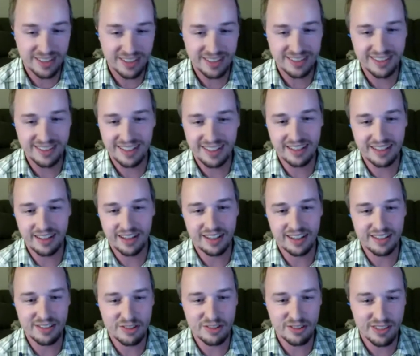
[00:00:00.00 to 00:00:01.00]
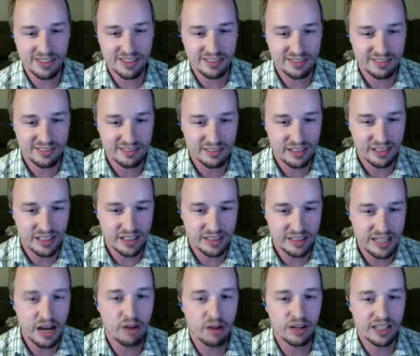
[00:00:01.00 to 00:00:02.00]
I enjoy it
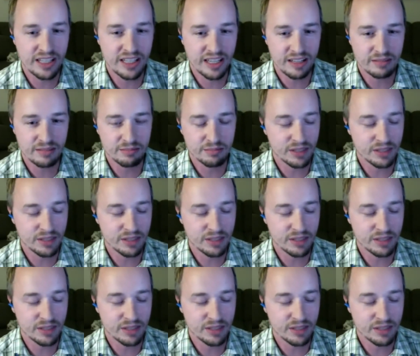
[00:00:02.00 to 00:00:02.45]
now and again.